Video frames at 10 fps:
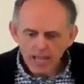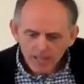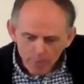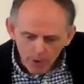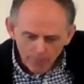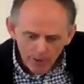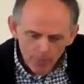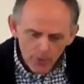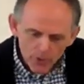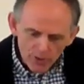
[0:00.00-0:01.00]
The problem
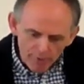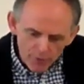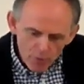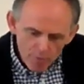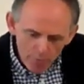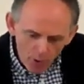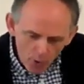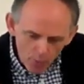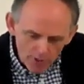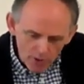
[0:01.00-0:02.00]
was that viewing
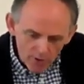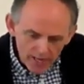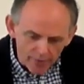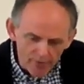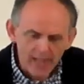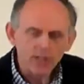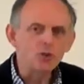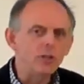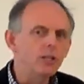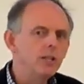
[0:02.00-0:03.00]
Paul with great
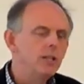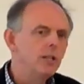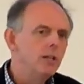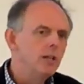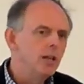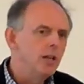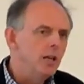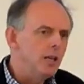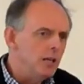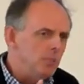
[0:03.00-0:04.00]
affection
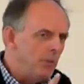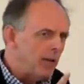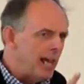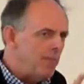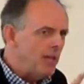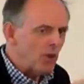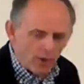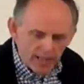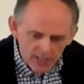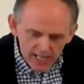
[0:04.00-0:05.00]
became the
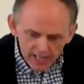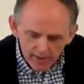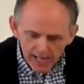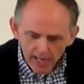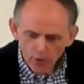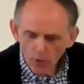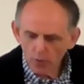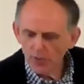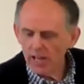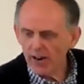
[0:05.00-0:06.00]
criteria
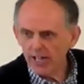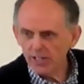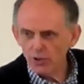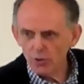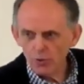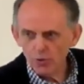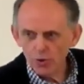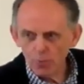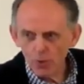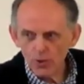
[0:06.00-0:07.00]
of their attitude
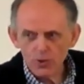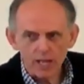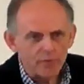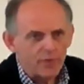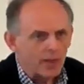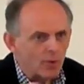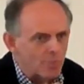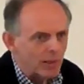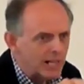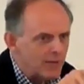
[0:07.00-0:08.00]
towards their fellow
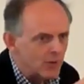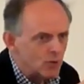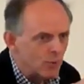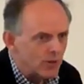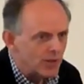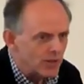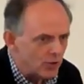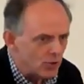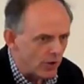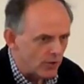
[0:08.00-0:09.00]
believers within the
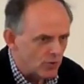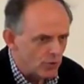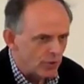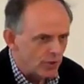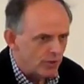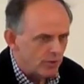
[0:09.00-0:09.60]
church.